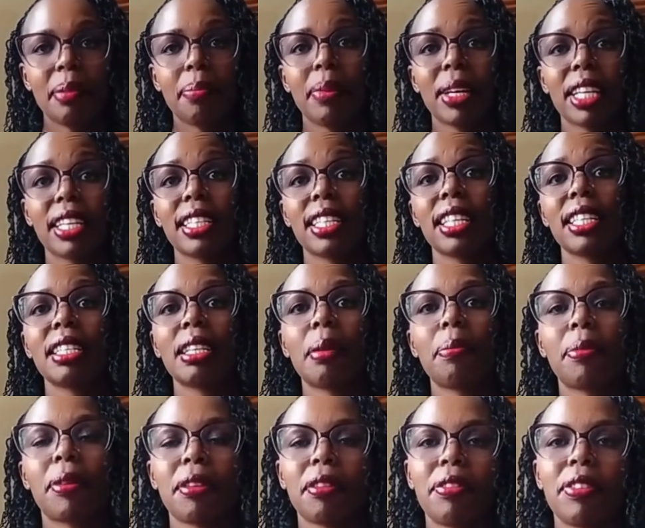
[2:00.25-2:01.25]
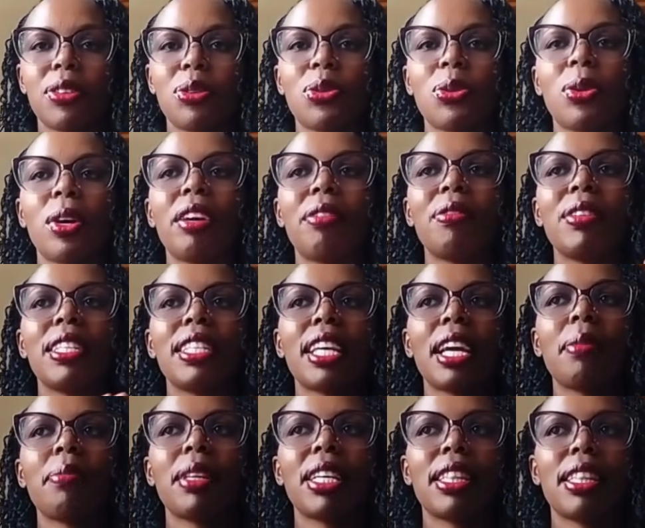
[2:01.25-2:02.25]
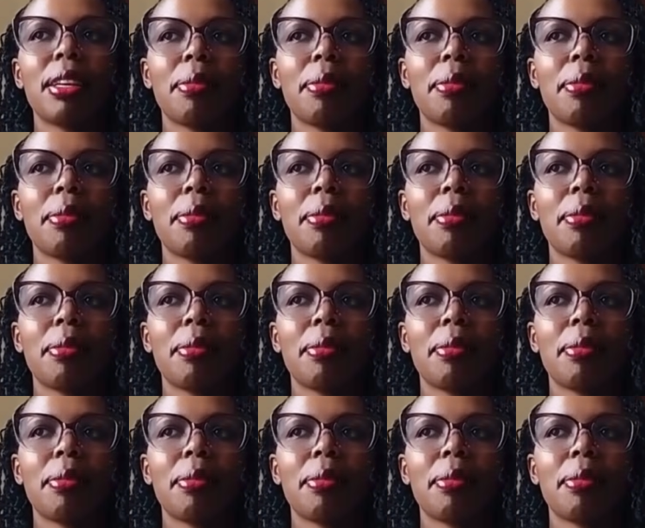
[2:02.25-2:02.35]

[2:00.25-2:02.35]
makes some profit. So every time that